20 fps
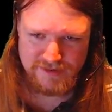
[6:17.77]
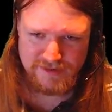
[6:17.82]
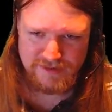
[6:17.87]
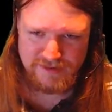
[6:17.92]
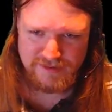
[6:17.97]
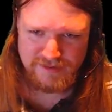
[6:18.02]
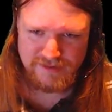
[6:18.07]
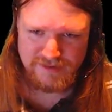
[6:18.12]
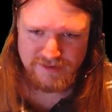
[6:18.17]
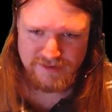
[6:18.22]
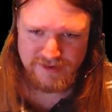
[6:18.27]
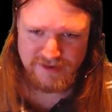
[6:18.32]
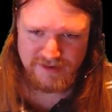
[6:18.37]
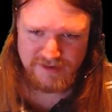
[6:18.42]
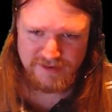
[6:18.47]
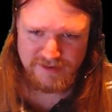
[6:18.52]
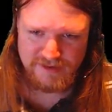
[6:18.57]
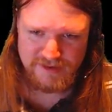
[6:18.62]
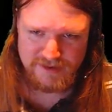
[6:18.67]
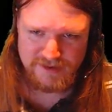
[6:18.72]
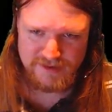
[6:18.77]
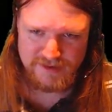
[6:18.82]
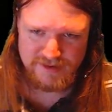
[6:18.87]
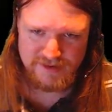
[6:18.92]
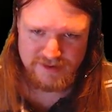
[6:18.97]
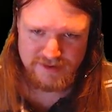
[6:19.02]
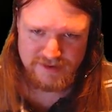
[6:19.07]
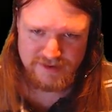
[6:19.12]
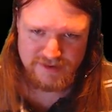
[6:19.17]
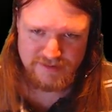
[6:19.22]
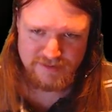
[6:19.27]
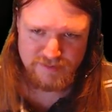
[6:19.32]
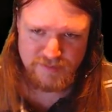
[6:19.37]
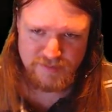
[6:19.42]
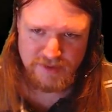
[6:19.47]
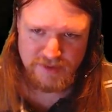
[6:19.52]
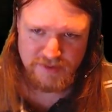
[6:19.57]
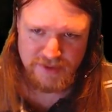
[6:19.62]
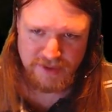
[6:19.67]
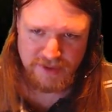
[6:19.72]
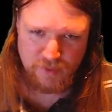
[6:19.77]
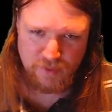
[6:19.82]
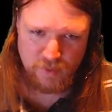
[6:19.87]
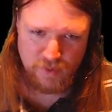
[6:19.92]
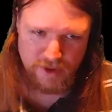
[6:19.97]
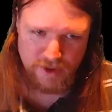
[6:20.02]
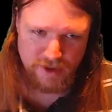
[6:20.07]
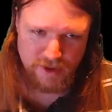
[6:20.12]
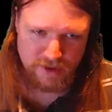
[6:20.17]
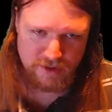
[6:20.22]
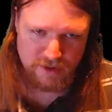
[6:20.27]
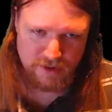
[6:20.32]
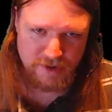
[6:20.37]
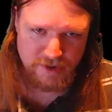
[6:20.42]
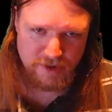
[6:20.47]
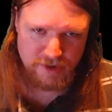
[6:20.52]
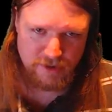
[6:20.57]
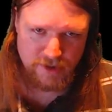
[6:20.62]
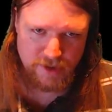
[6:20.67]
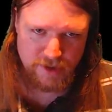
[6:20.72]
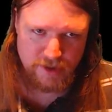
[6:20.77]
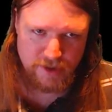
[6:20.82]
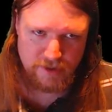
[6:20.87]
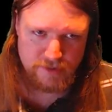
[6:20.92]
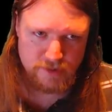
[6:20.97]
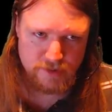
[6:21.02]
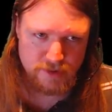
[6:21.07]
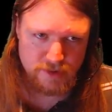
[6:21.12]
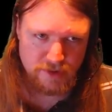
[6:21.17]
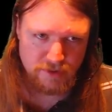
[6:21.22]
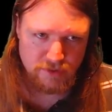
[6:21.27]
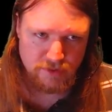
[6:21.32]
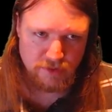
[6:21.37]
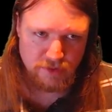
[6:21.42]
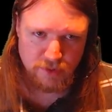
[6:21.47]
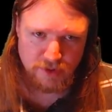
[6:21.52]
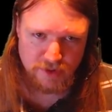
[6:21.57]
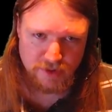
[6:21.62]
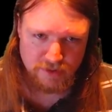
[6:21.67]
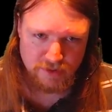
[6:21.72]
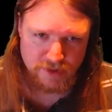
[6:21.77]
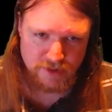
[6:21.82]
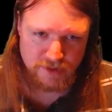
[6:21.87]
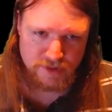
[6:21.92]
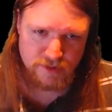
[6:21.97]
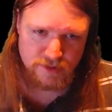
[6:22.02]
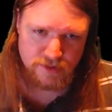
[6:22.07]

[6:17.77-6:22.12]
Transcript: Alright. Keeping an eye out. Be a bit quiet coming along here, because I don't know what there is.